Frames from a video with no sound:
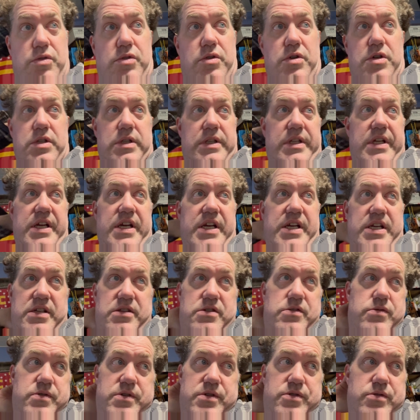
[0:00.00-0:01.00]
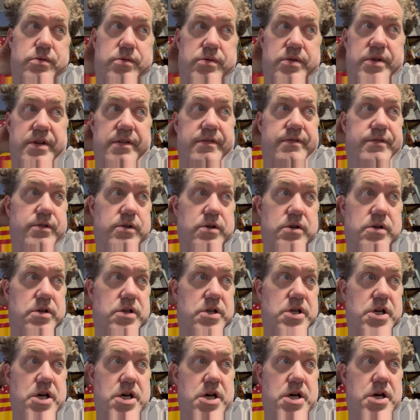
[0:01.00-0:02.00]
all day, torrential
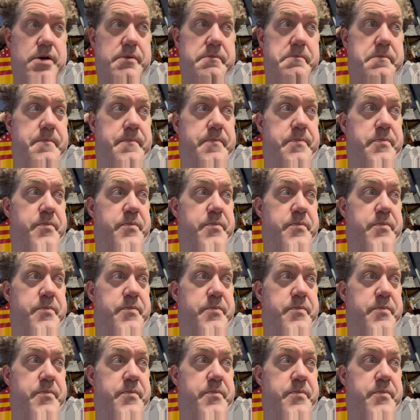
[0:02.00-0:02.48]
rainfall. Um,